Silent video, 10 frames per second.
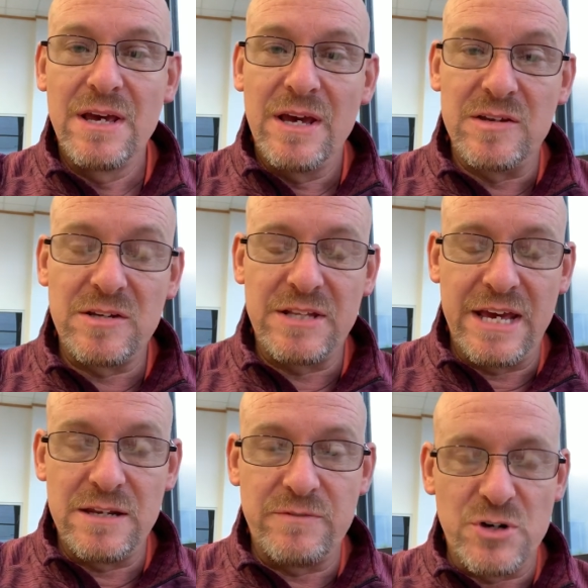Is it the
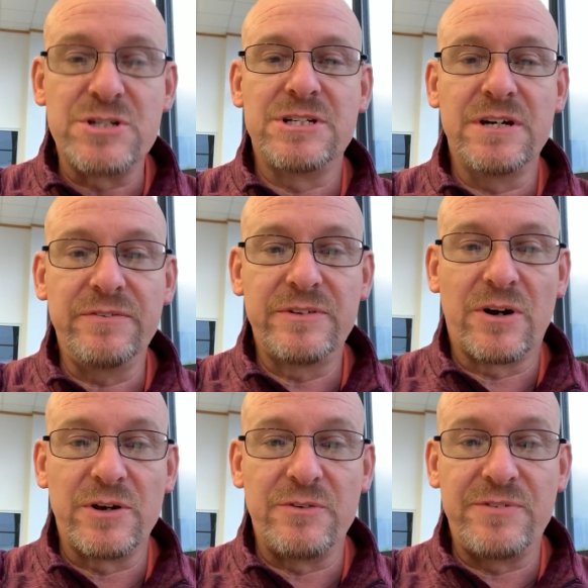end of your shift?
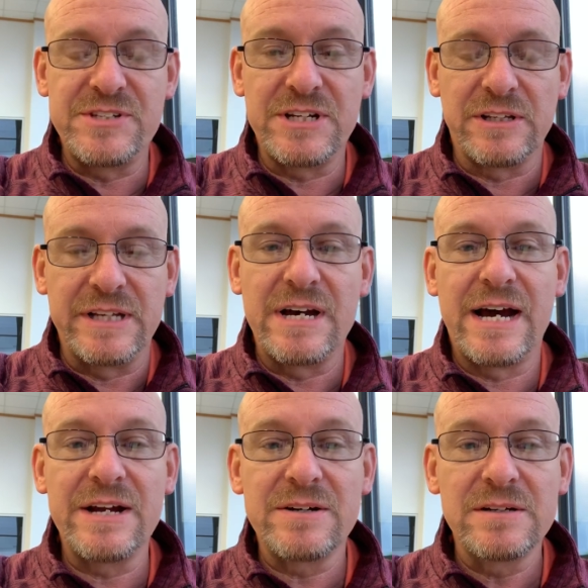Are you physically
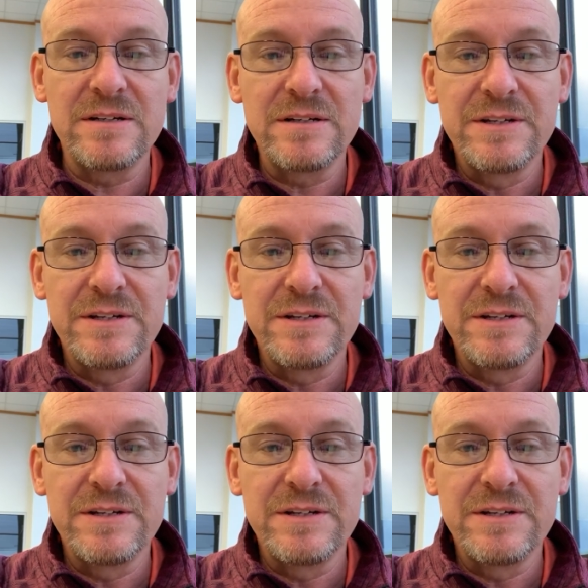tired?